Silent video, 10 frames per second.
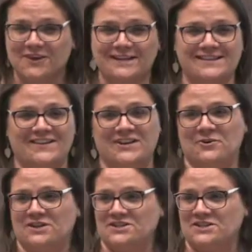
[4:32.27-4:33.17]
you guys have any
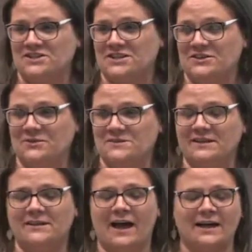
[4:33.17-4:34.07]
questions, she knows
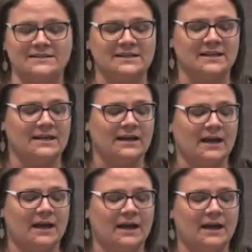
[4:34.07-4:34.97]
a lot.
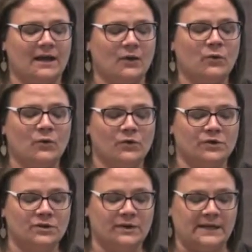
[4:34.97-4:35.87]
Uh, or
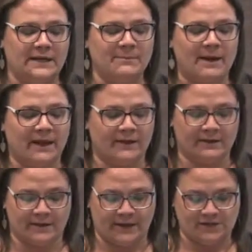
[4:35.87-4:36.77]
you can
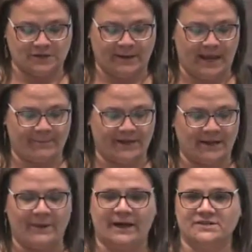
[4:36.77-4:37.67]
email and she'll be happy to
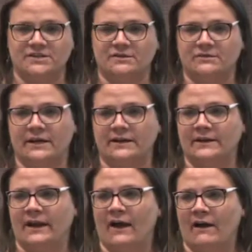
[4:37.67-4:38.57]
get back to you
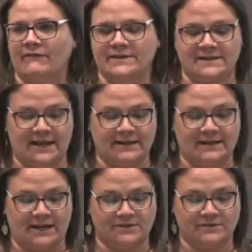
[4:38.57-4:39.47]
at office at
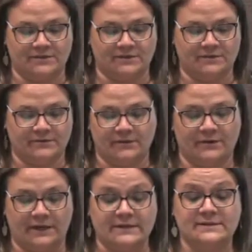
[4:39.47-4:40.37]
natural or
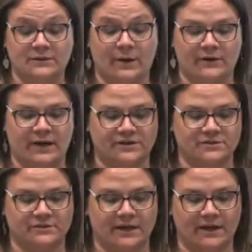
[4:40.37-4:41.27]
at
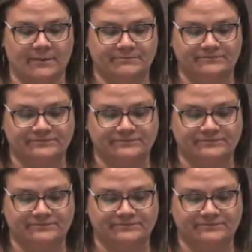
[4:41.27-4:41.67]
stillwaternatural.com.